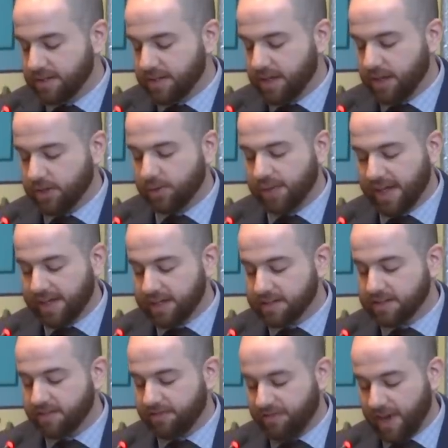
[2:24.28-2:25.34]
and you let it
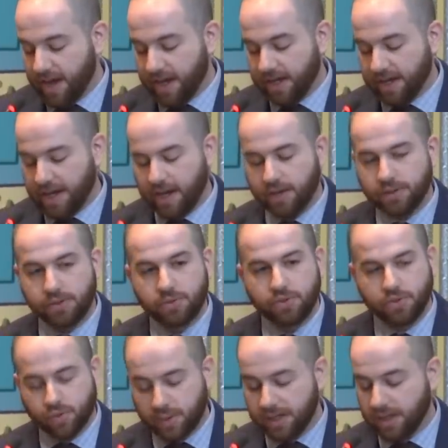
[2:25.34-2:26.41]
define how you
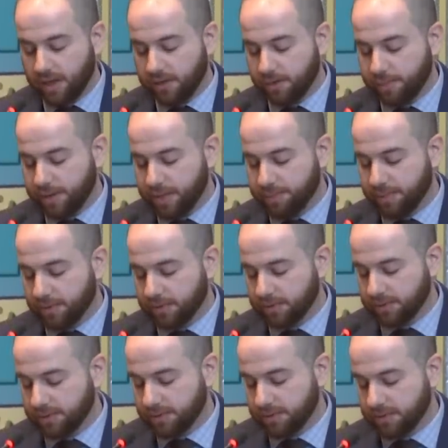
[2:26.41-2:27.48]
treat other people,
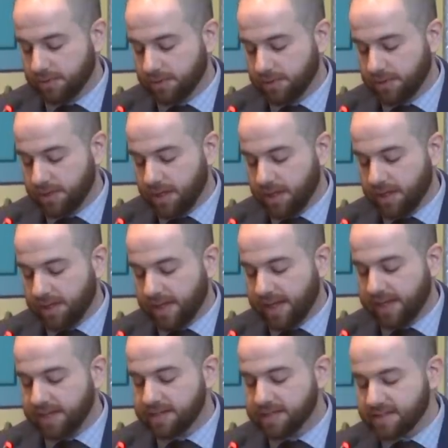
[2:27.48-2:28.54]
let
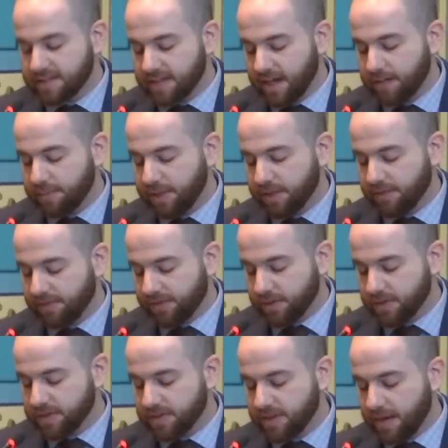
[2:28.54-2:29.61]
it instead be the
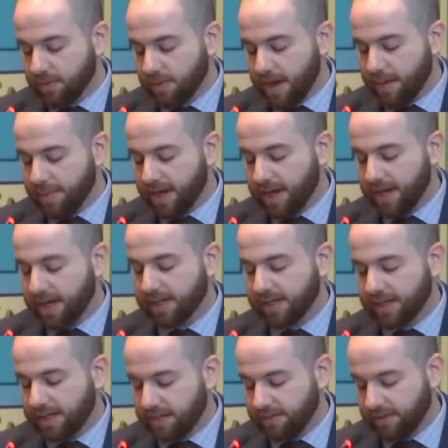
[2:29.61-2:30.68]
verse that Rabbi
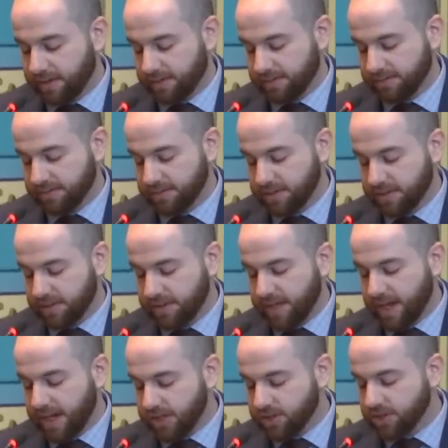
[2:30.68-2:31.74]
Akiva,
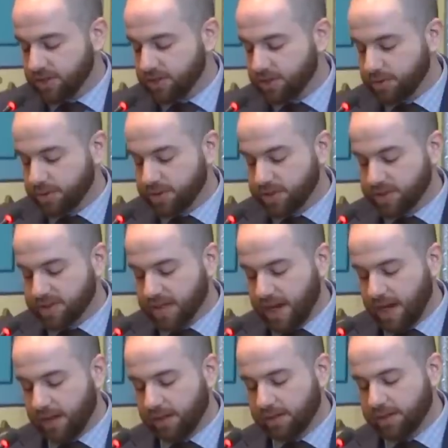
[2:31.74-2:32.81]
the ancient Jewish
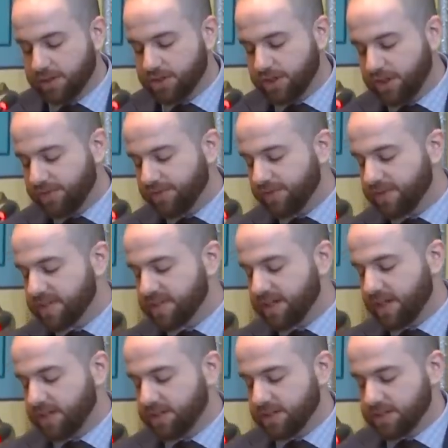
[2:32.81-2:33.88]
scholar and chief of the
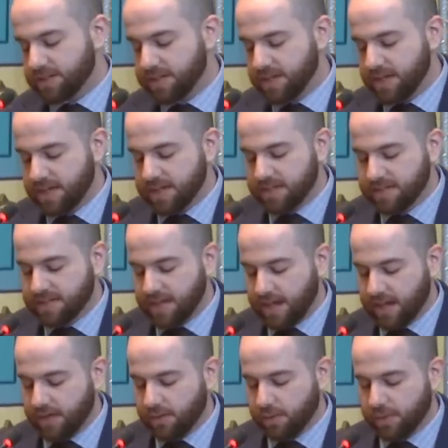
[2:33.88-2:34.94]
sages,
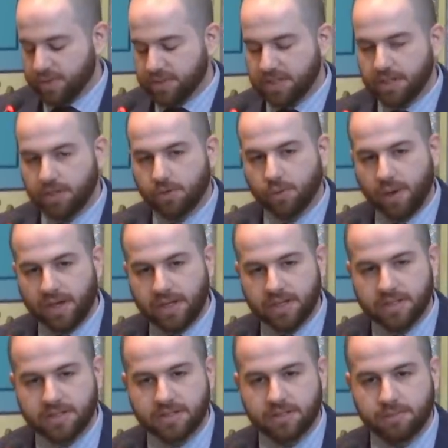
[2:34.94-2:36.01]
said was the
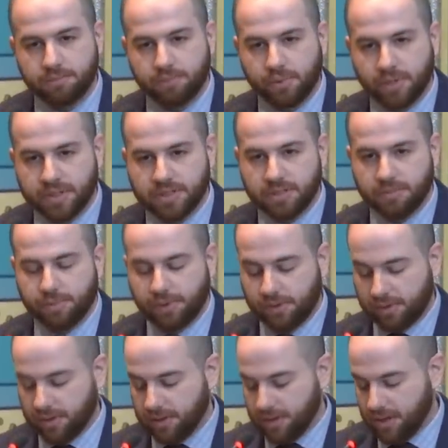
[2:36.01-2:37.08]
greatest
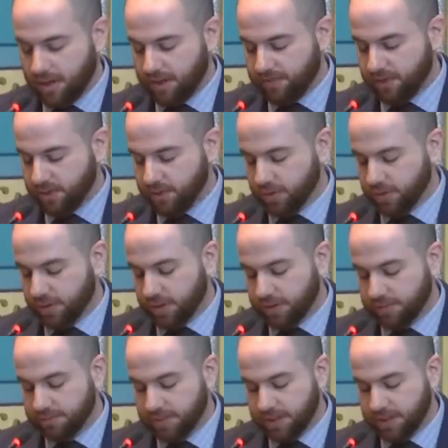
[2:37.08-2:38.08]
principle of the Torah.